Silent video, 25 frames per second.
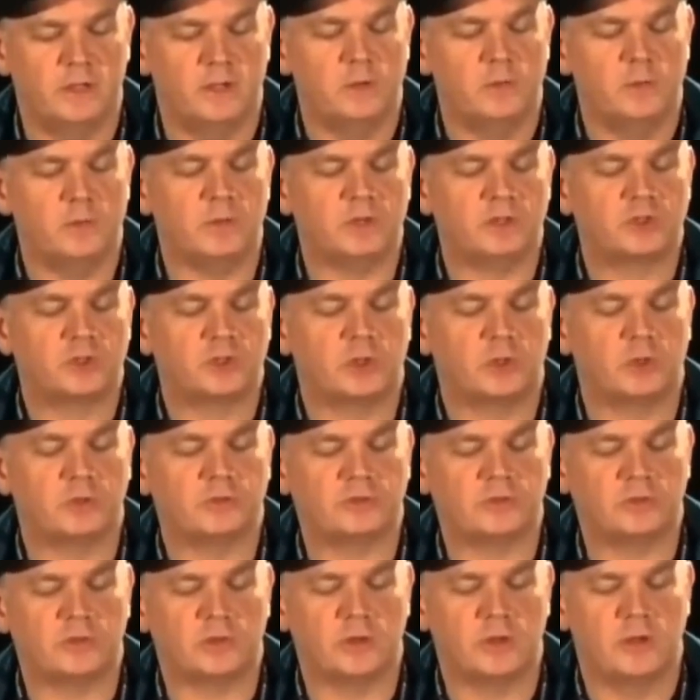much
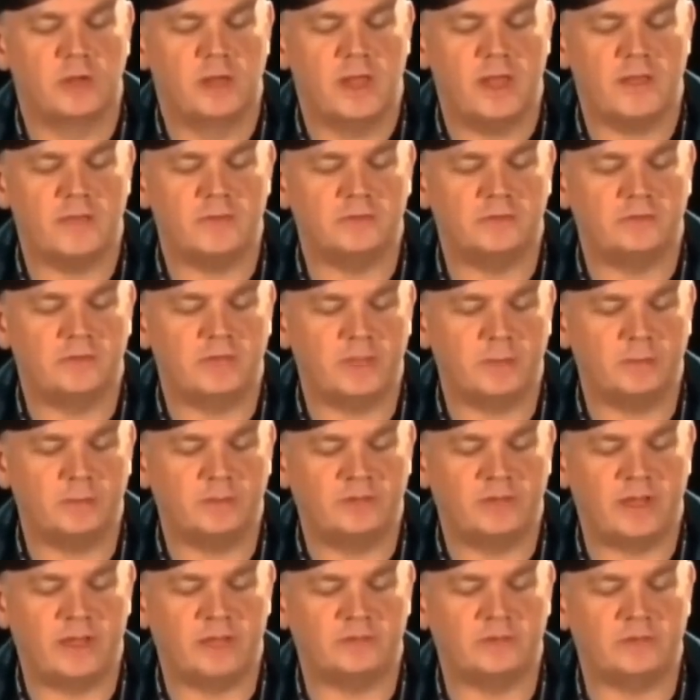closer and the same
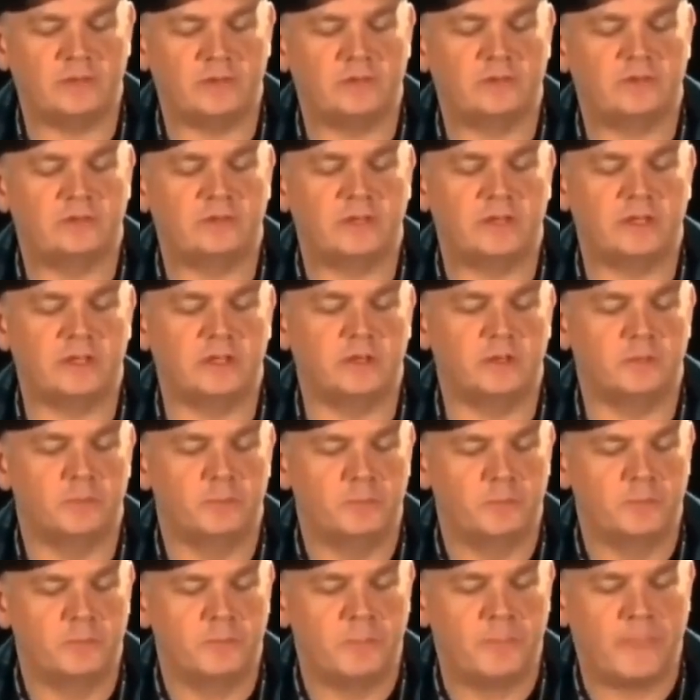size as the
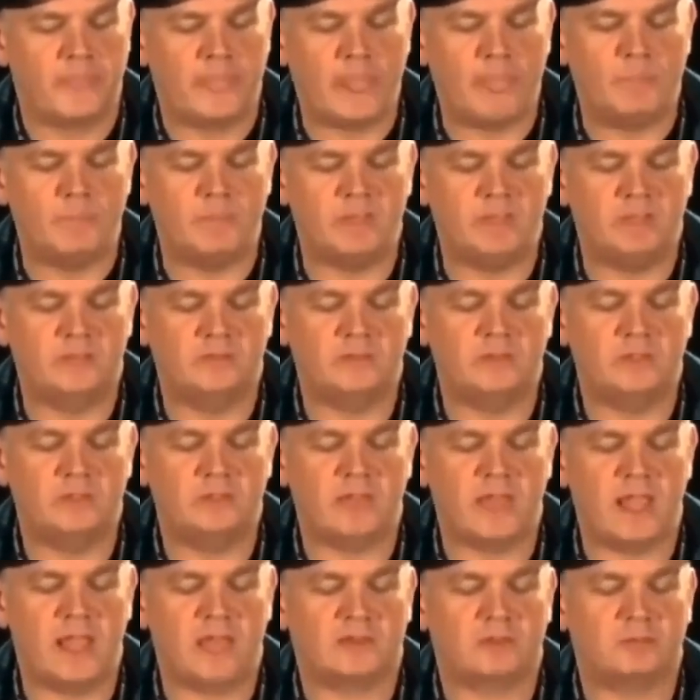sun. Isn't this
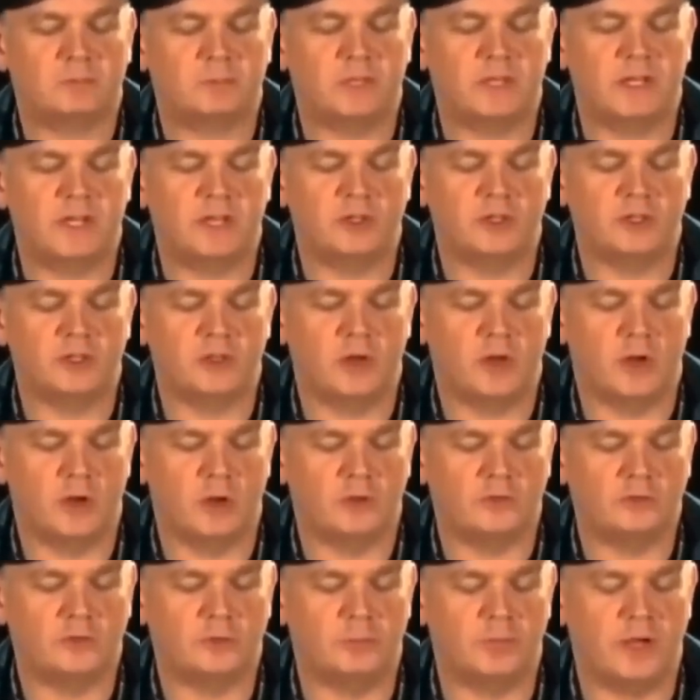explanation
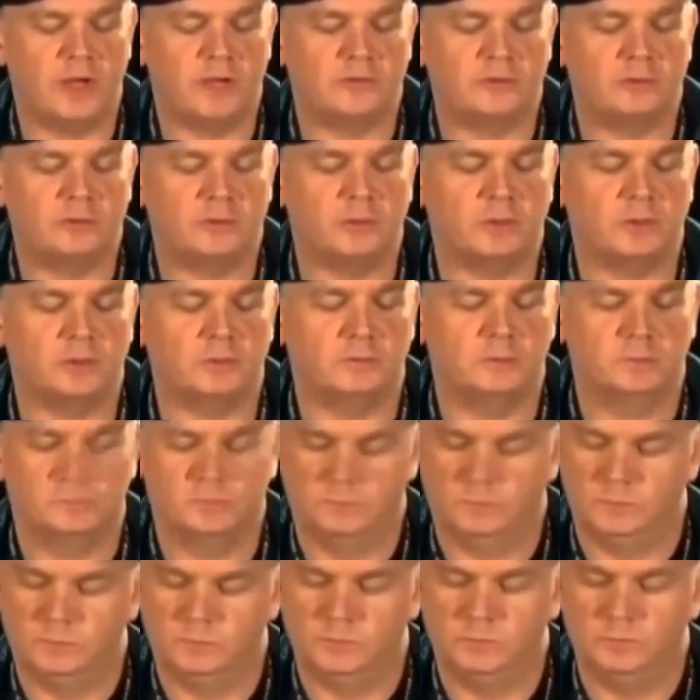also possible?
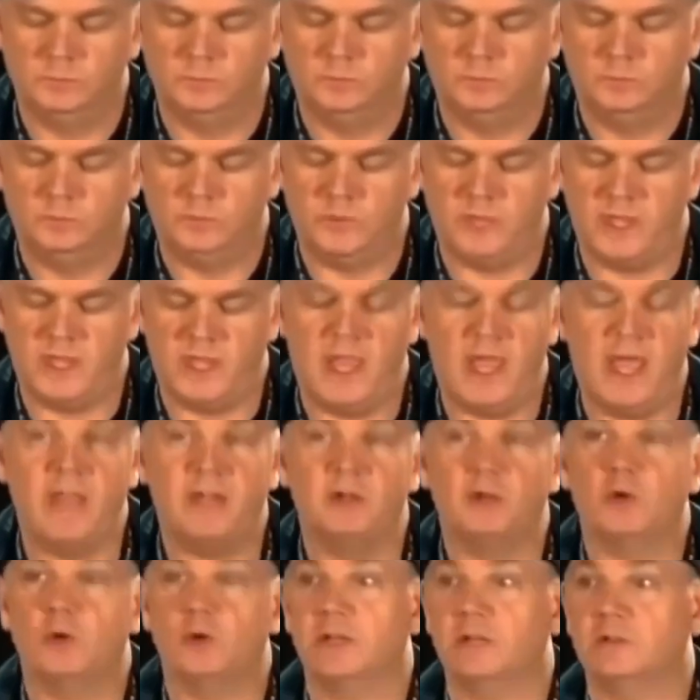They had
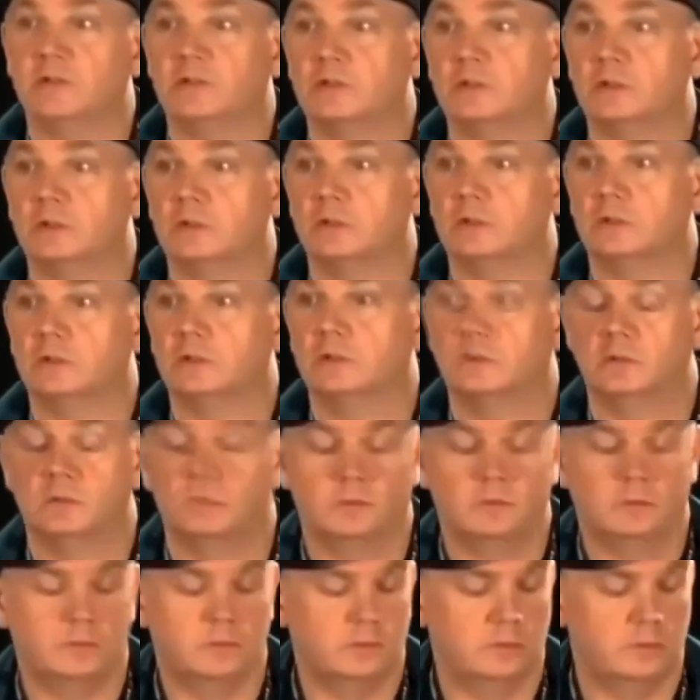no answer.
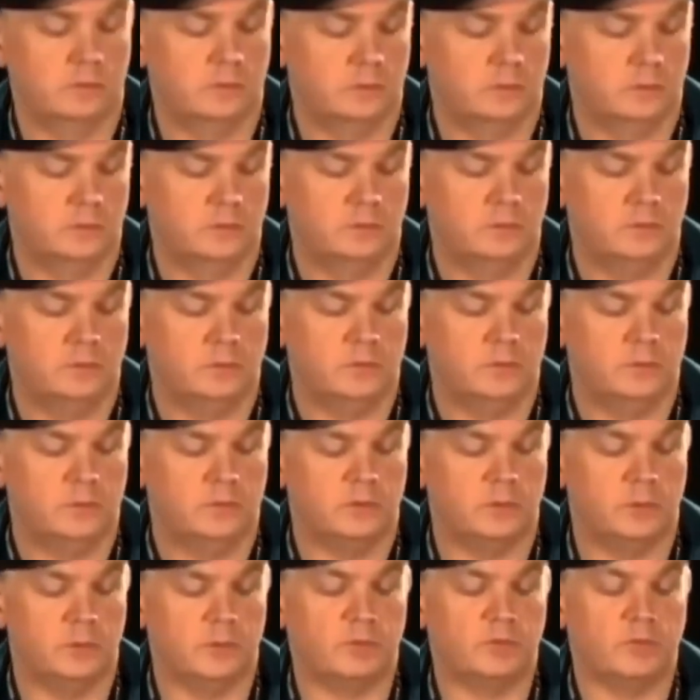
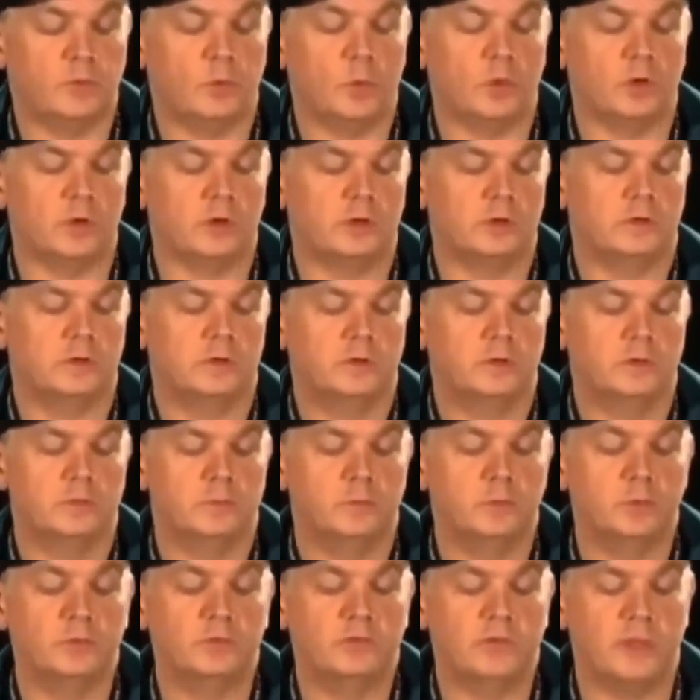Number 4,
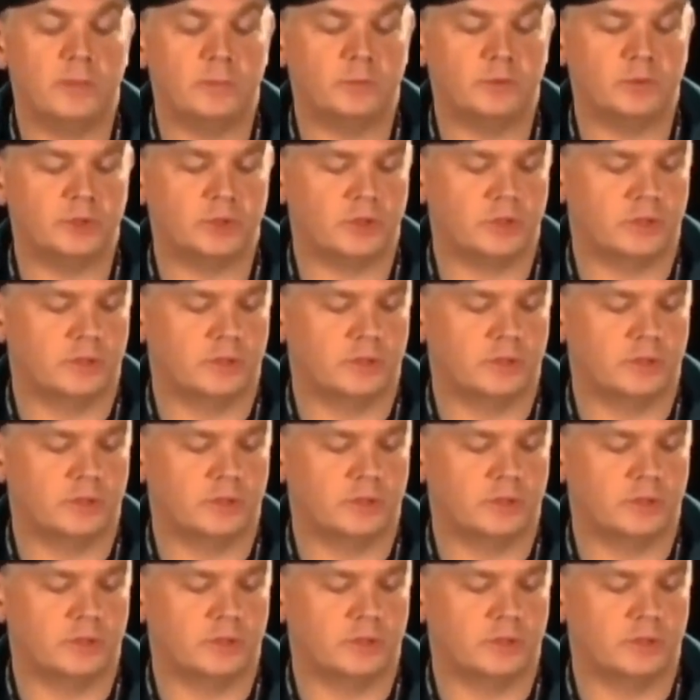moon temperature.